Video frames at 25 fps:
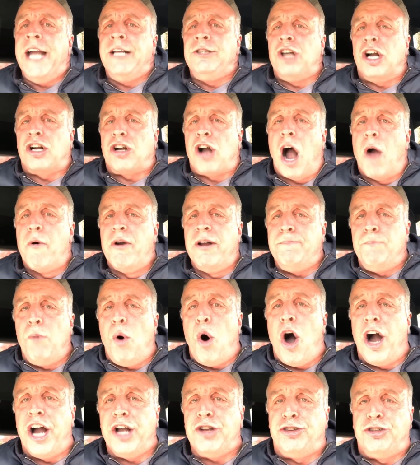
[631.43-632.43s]
the current
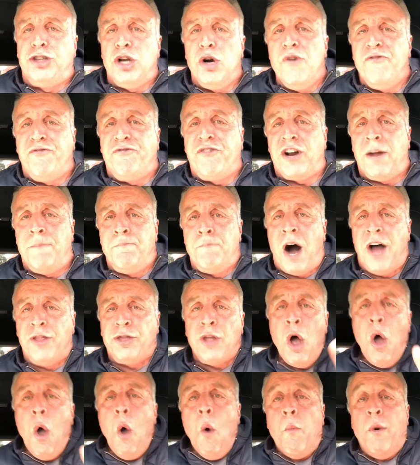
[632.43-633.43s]
mortgage due for the month
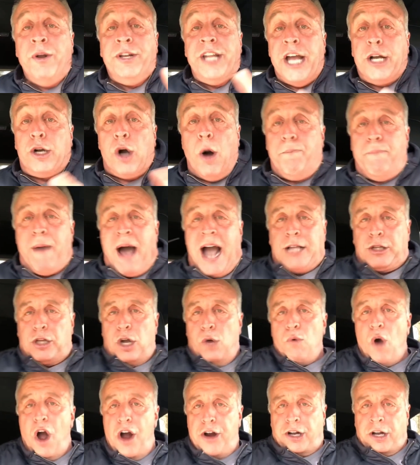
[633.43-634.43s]
when they go back to
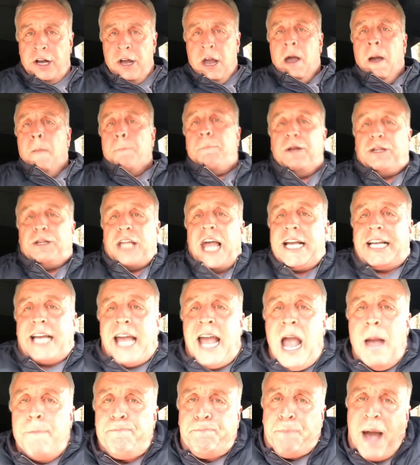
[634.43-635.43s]
work. But they
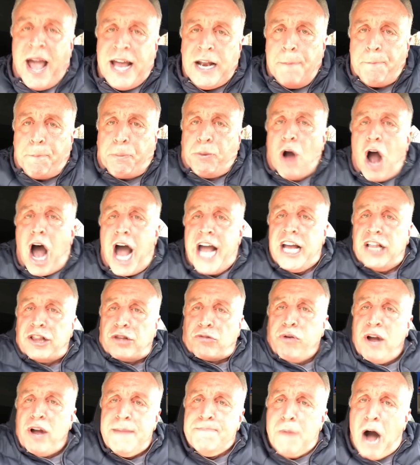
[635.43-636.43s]
can't pay the prior
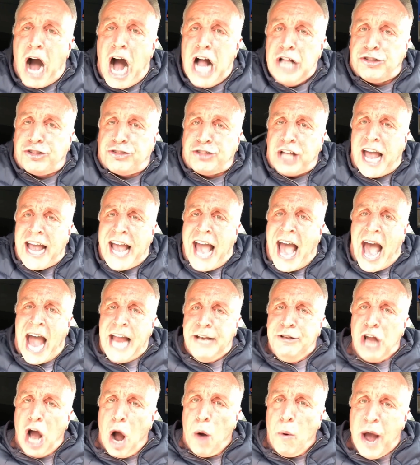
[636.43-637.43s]
3 months. They had
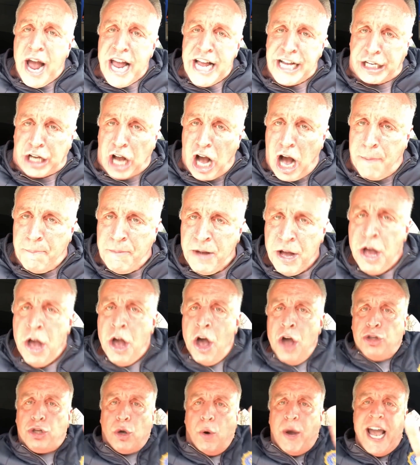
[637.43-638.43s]
no income.
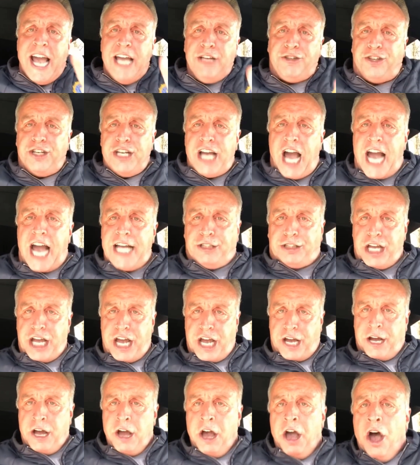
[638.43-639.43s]
So here's the
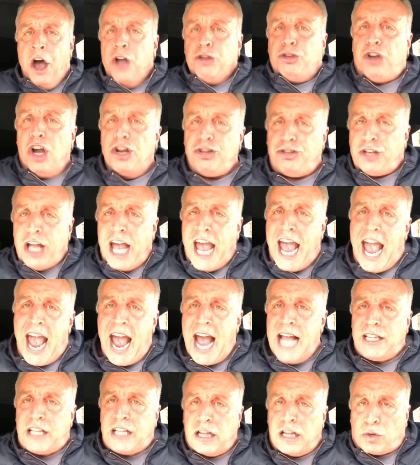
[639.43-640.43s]
idea. Just
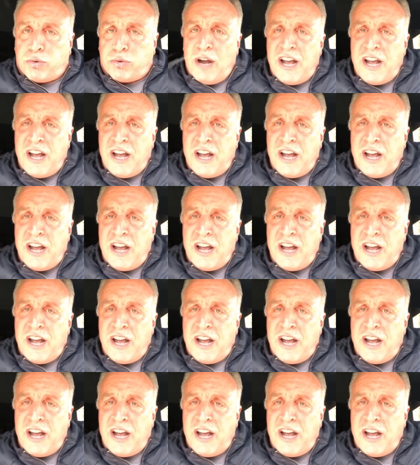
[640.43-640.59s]
add the 3